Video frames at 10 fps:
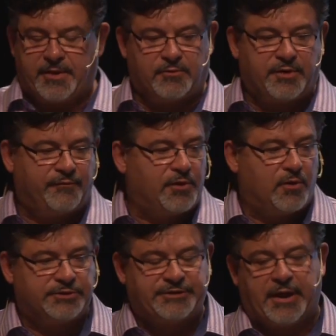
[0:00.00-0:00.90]
don't even
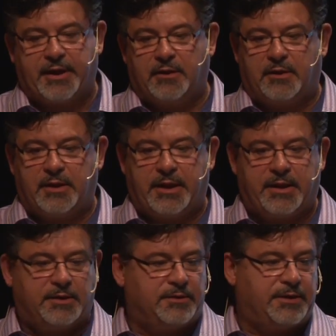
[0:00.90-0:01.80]
know his title,
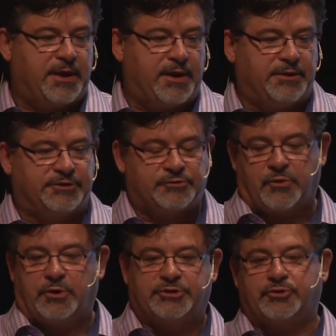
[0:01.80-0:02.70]
and he
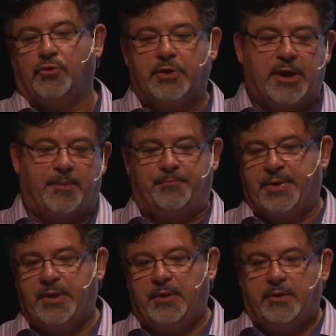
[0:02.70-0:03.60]
sort of screwed
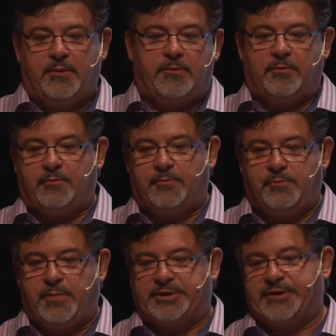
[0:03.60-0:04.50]
up,
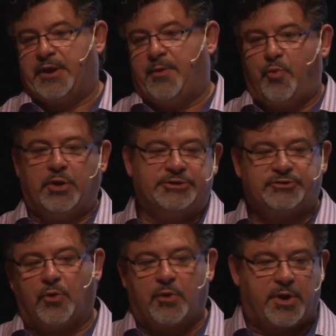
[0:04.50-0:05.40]
mixing up one
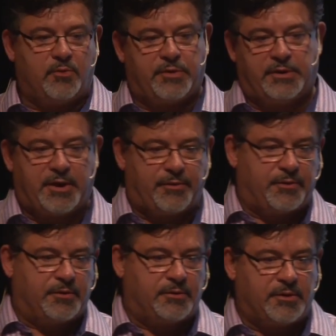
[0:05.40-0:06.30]
story with
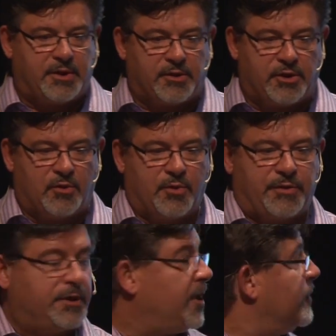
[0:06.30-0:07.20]
another,
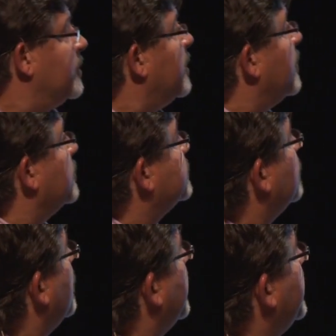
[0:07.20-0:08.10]
with another
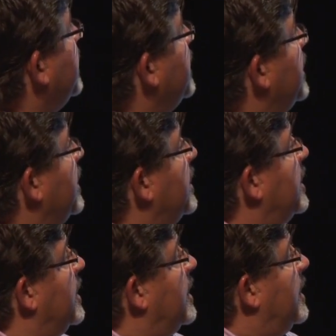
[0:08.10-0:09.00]
story.
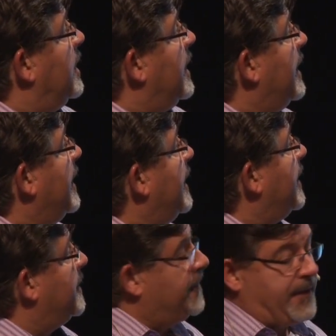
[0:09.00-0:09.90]

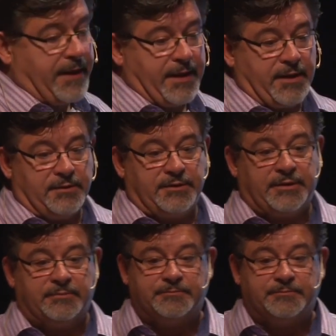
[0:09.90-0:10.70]
And